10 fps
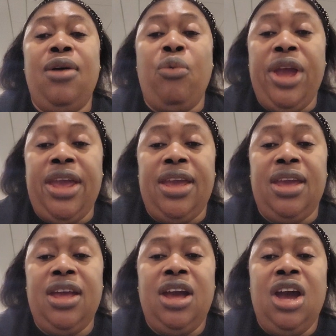aware
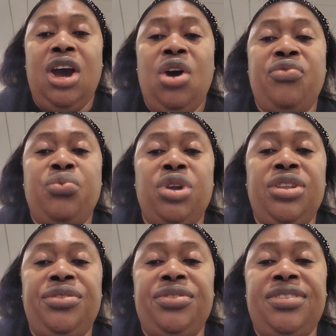of what
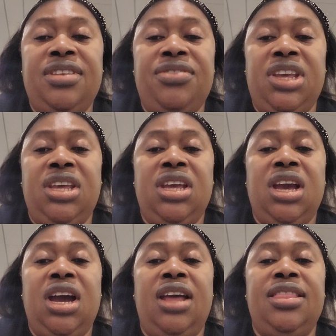they're receiving
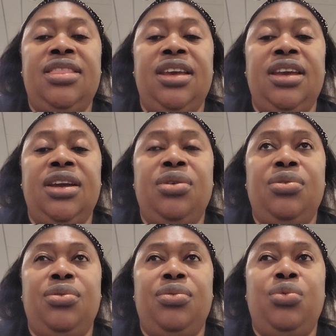and the
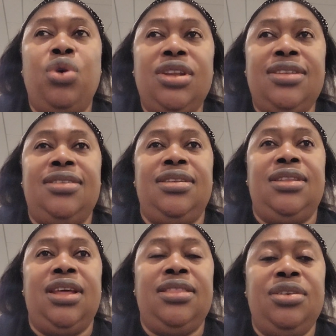quantity
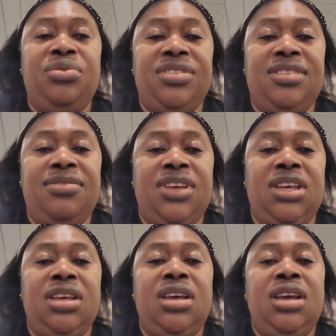that they're
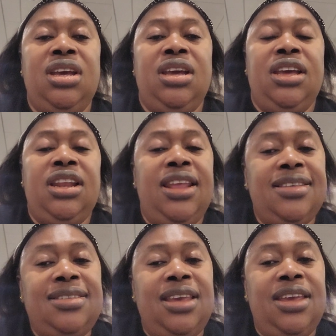receiving.
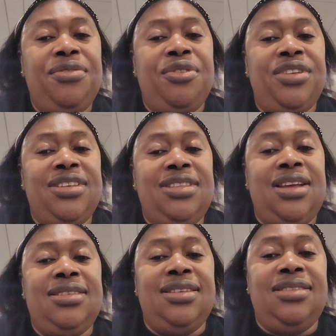Let's say, for
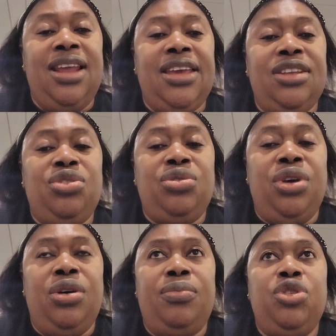instance, it's like
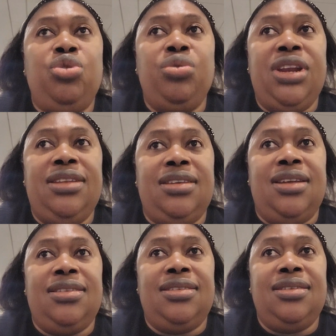2
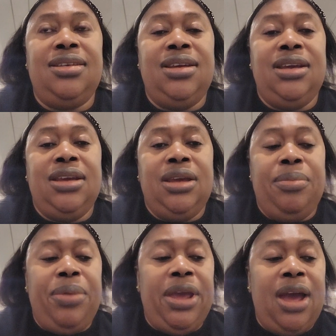liters
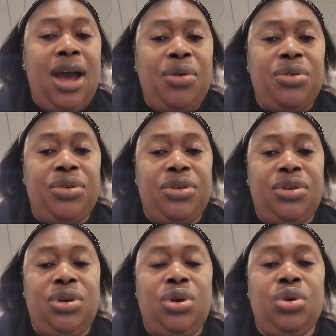per hour
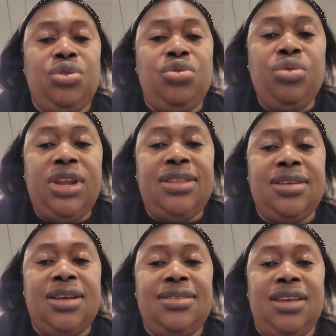or 2
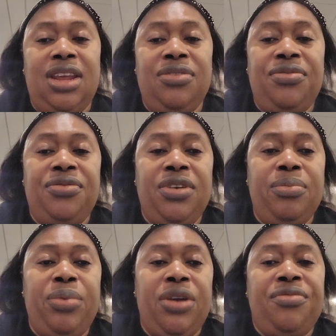liters
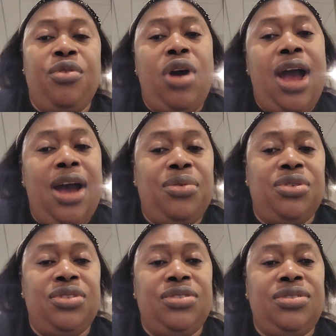per 4
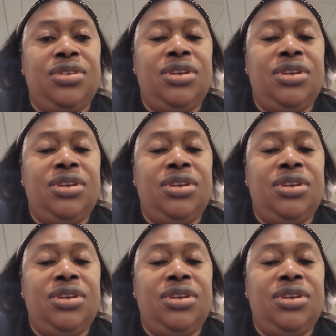hours.